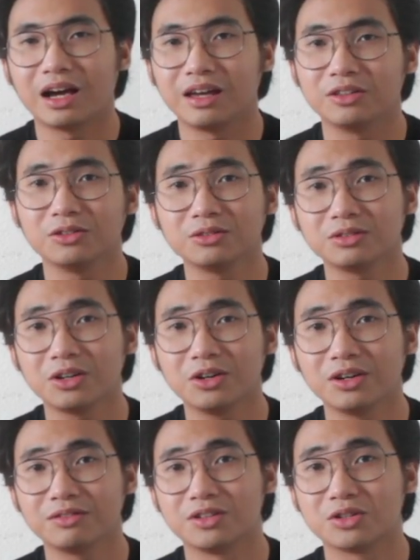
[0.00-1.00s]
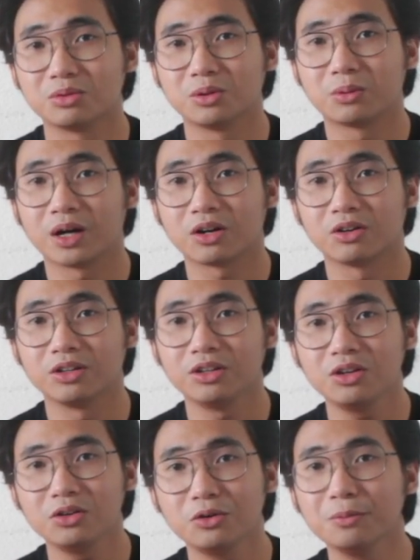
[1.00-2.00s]
I don't know if this will work on
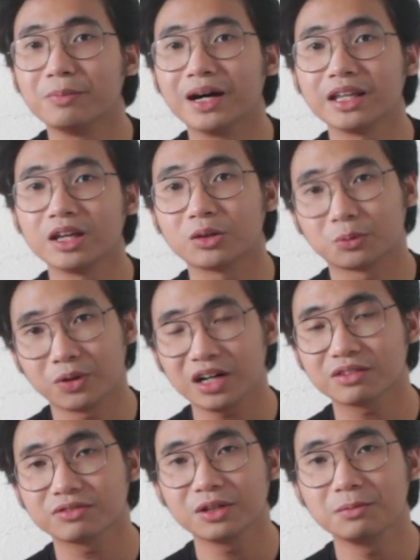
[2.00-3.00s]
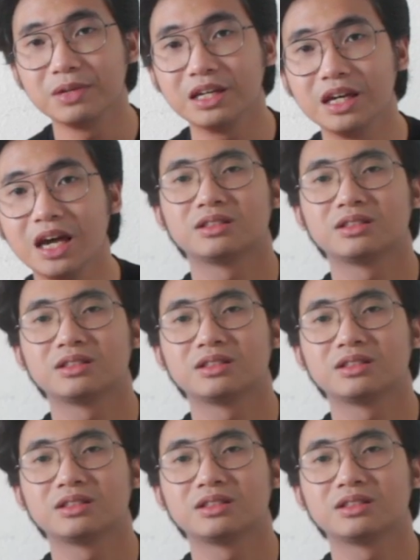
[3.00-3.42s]
you, but it worked for me.